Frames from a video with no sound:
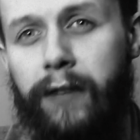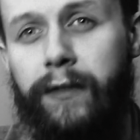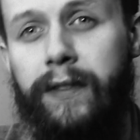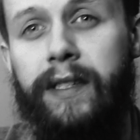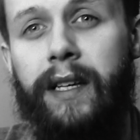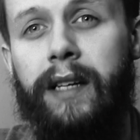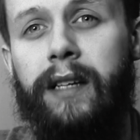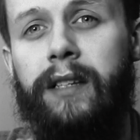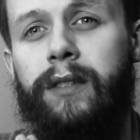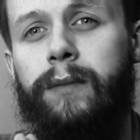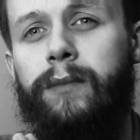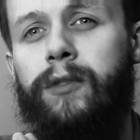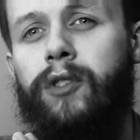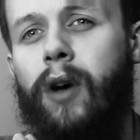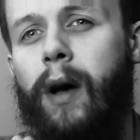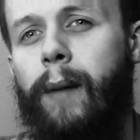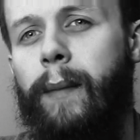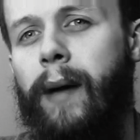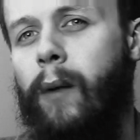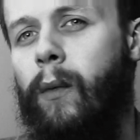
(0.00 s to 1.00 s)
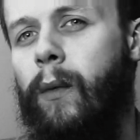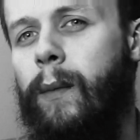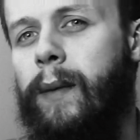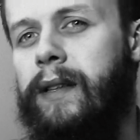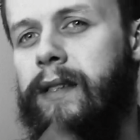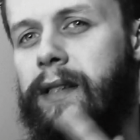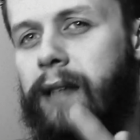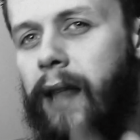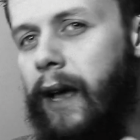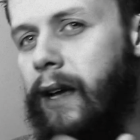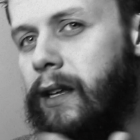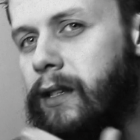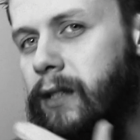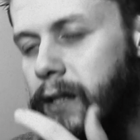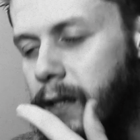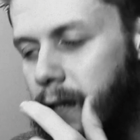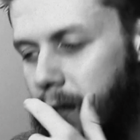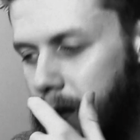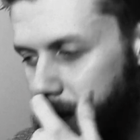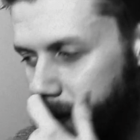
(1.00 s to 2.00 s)
for taking some time out with me today
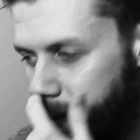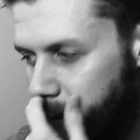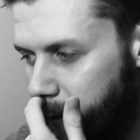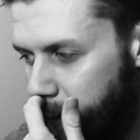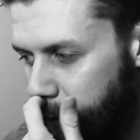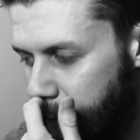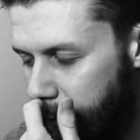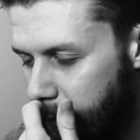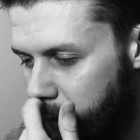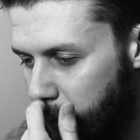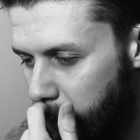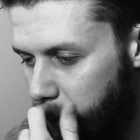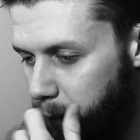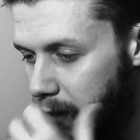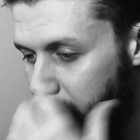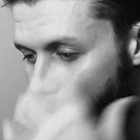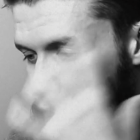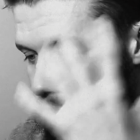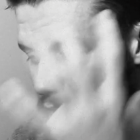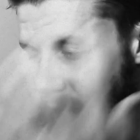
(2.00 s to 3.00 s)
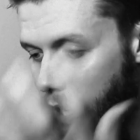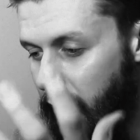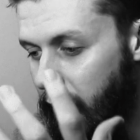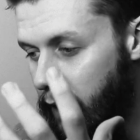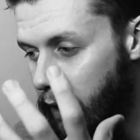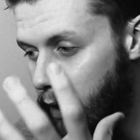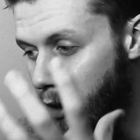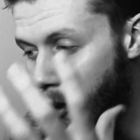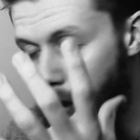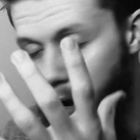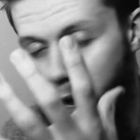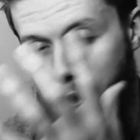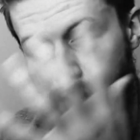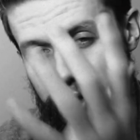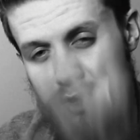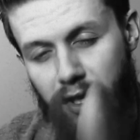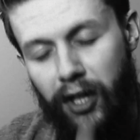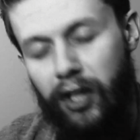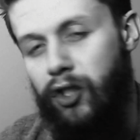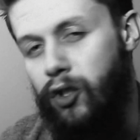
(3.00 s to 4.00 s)
to listen to me chat
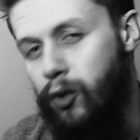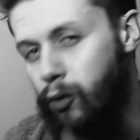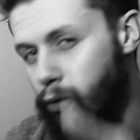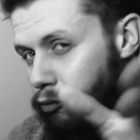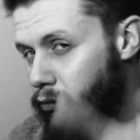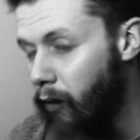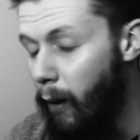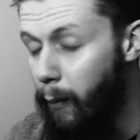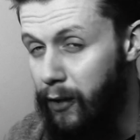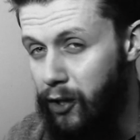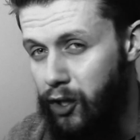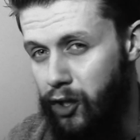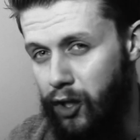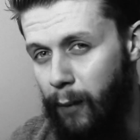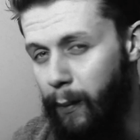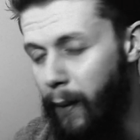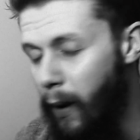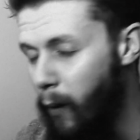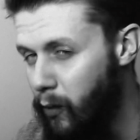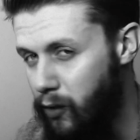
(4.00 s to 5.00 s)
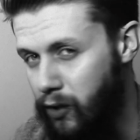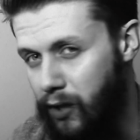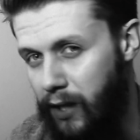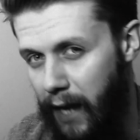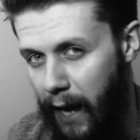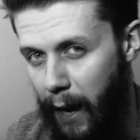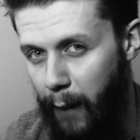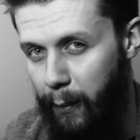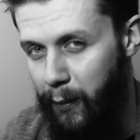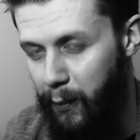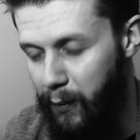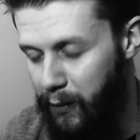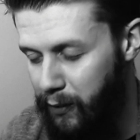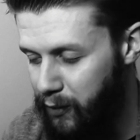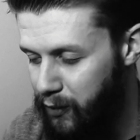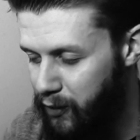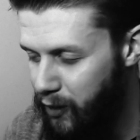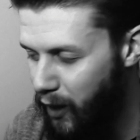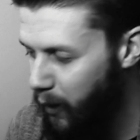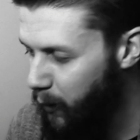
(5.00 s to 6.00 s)
essential rubbish about what's going to happen with
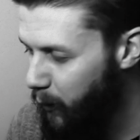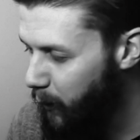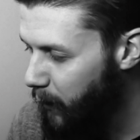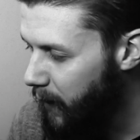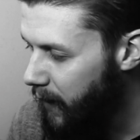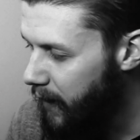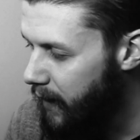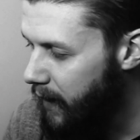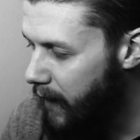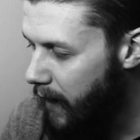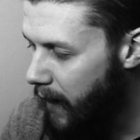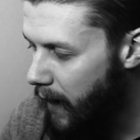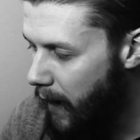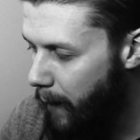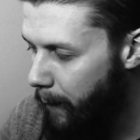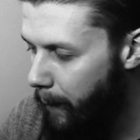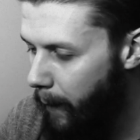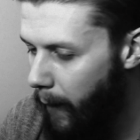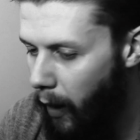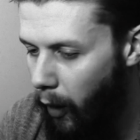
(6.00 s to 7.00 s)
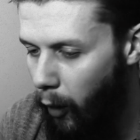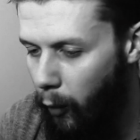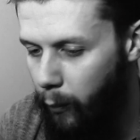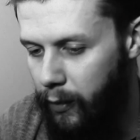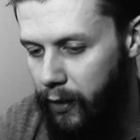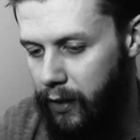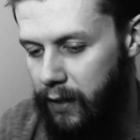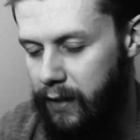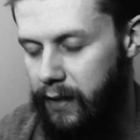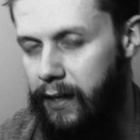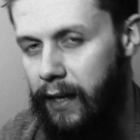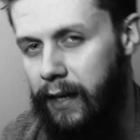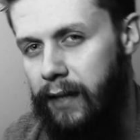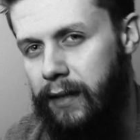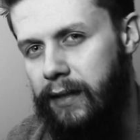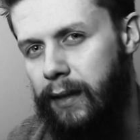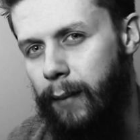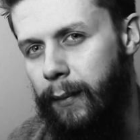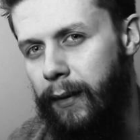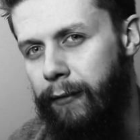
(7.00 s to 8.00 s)
the channel. I hope you can take
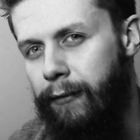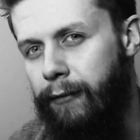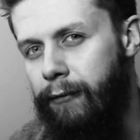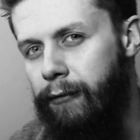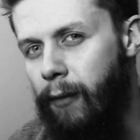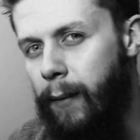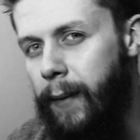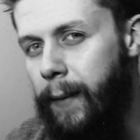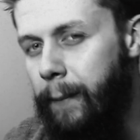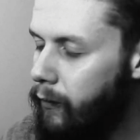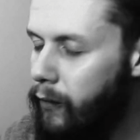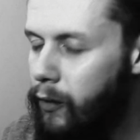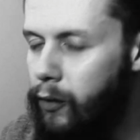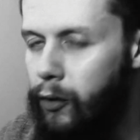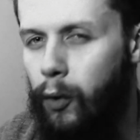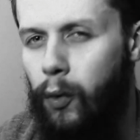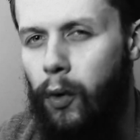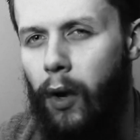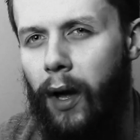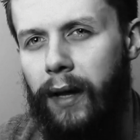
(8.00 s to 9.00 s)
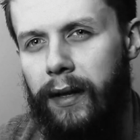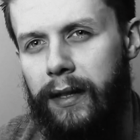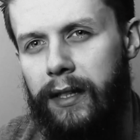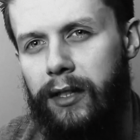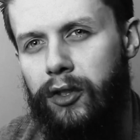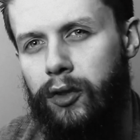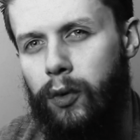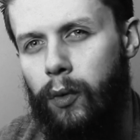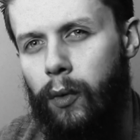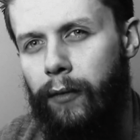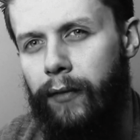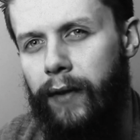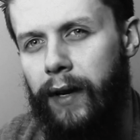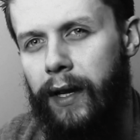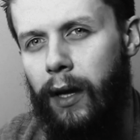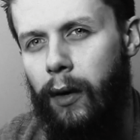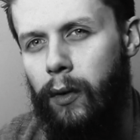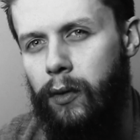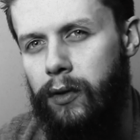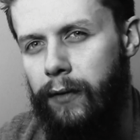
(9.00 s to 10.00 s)
something from it. If you do like these sort of
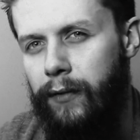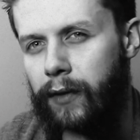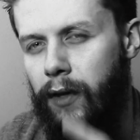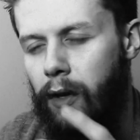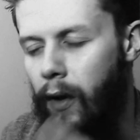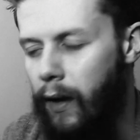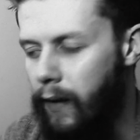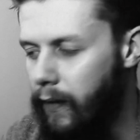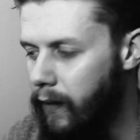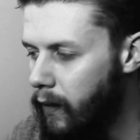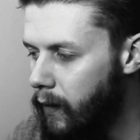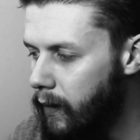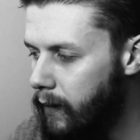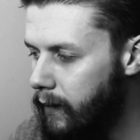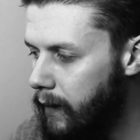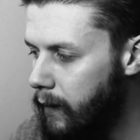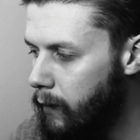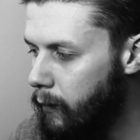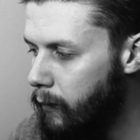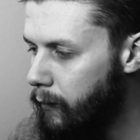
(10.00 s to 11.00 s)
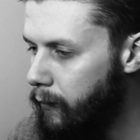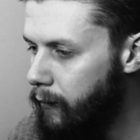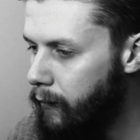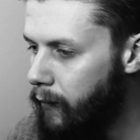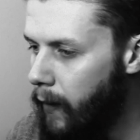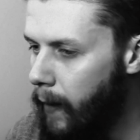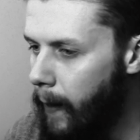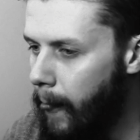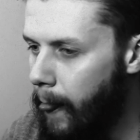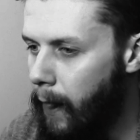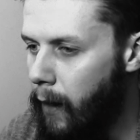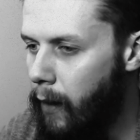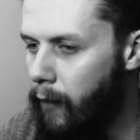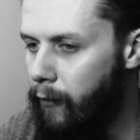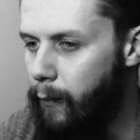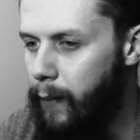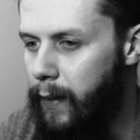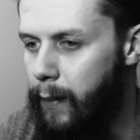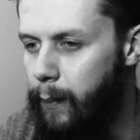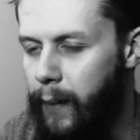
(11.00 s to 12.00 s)
videos, if you like the idea
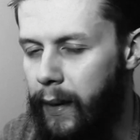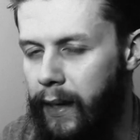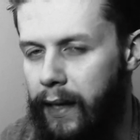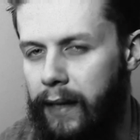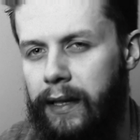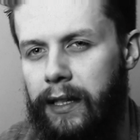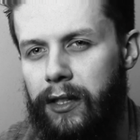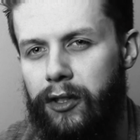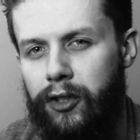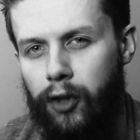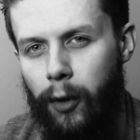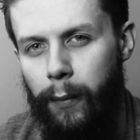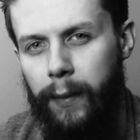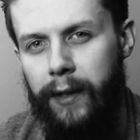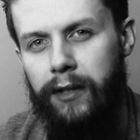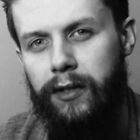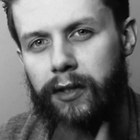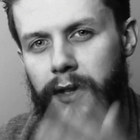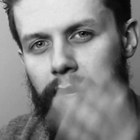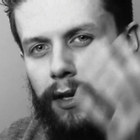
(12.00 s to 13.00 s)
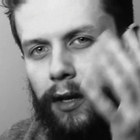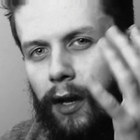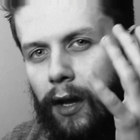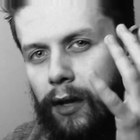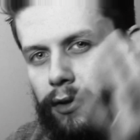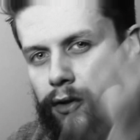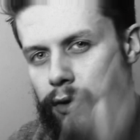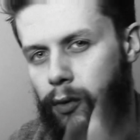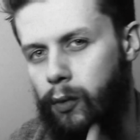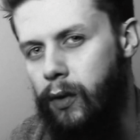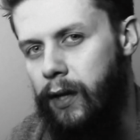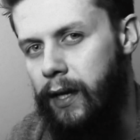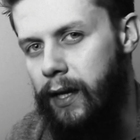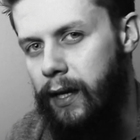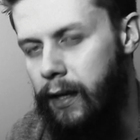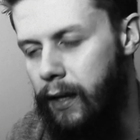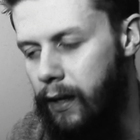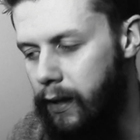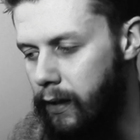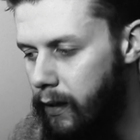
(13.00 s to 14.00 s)
of me picking these topics and
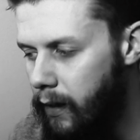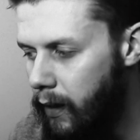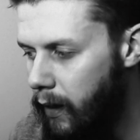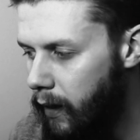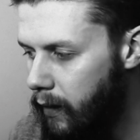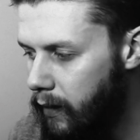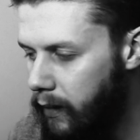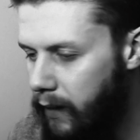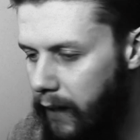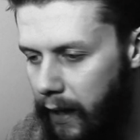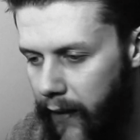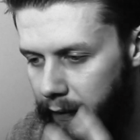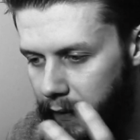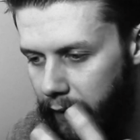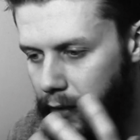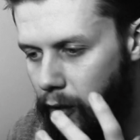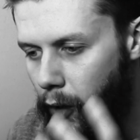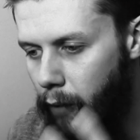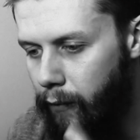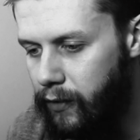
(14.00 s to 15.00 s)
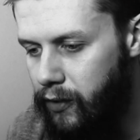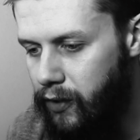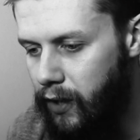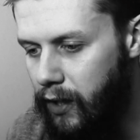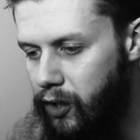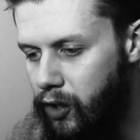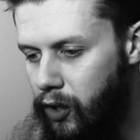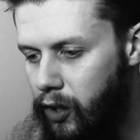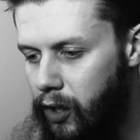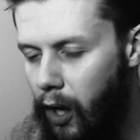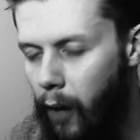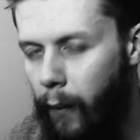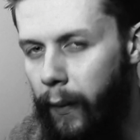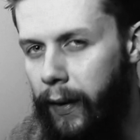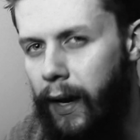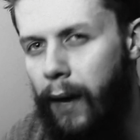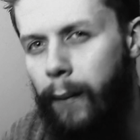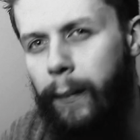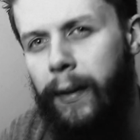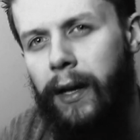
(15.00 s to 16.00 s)
talking and getting their conversation
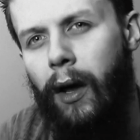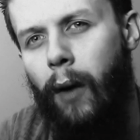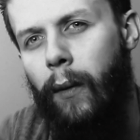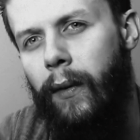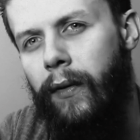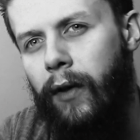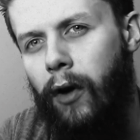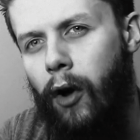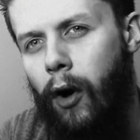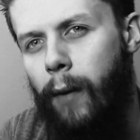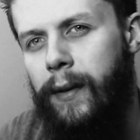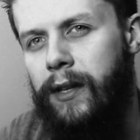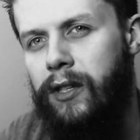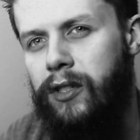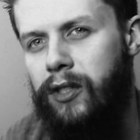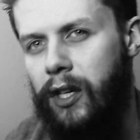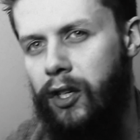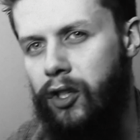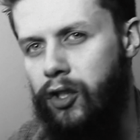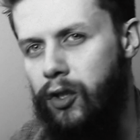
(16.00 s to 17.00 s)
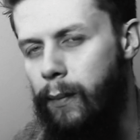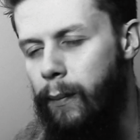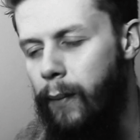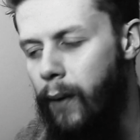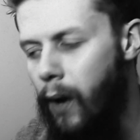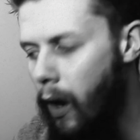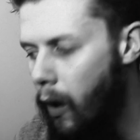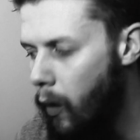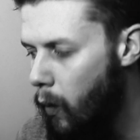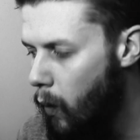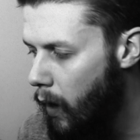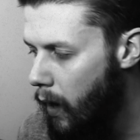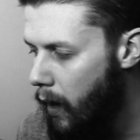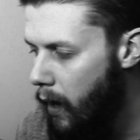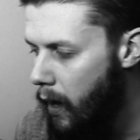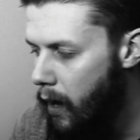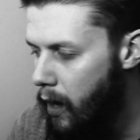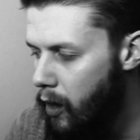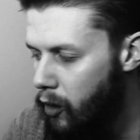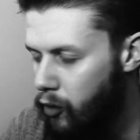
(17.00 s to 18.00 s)
going, let me know in the comments section below.
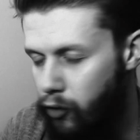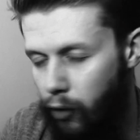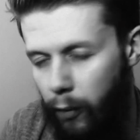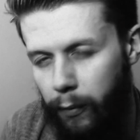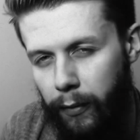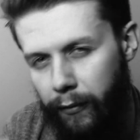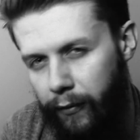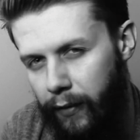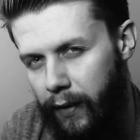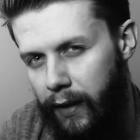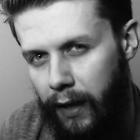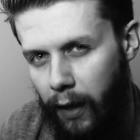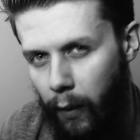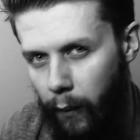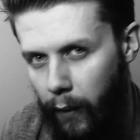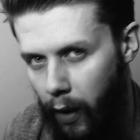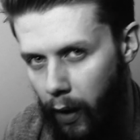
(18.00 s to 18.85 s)
Drop the video a